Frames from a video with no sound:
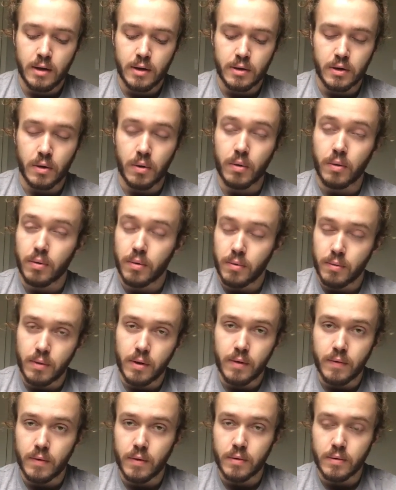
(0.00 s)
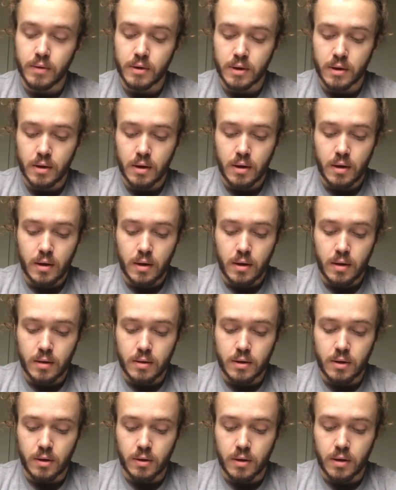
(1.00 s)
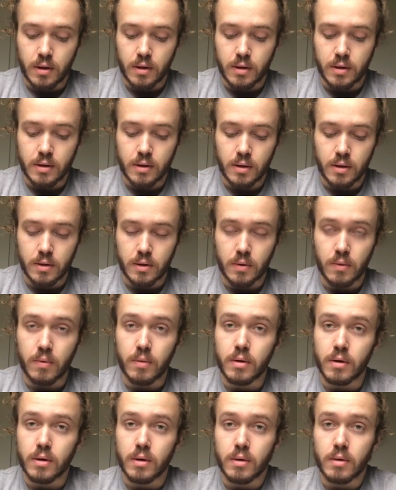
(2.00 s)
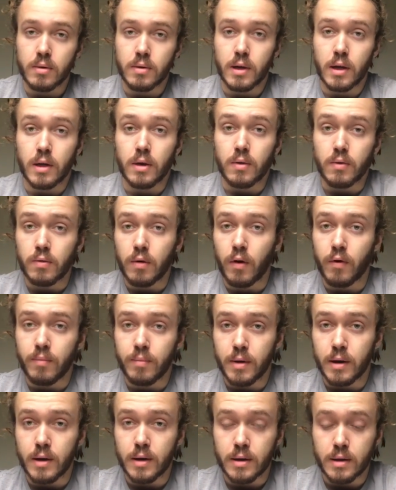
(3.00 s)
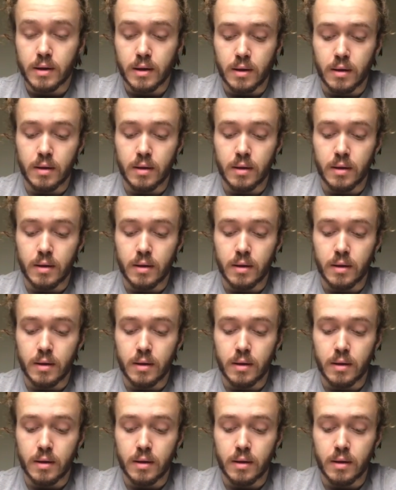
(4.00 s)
So 3 of those circuits is going to take you 12 minutes.